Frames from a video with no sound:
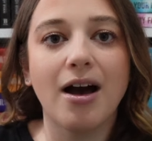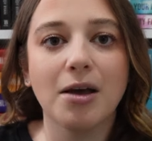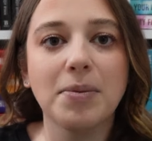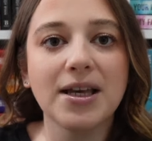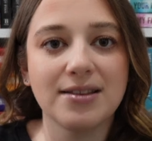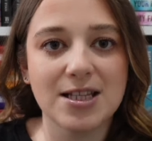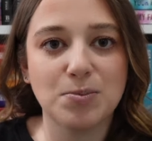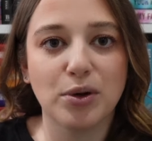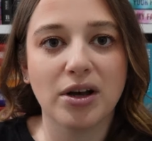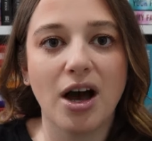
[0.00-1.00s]
I picked this
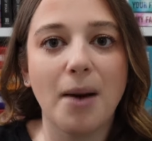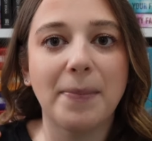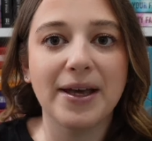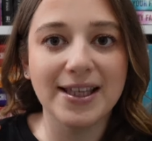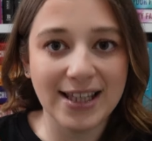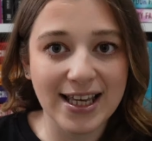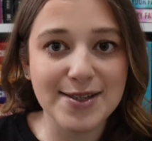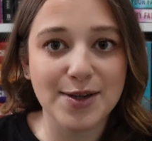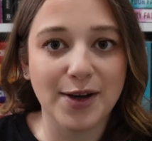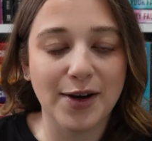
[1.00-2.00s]
book up
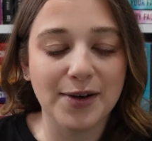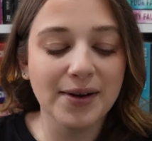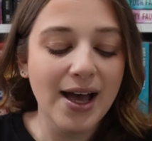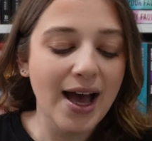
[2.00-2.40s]
years ago,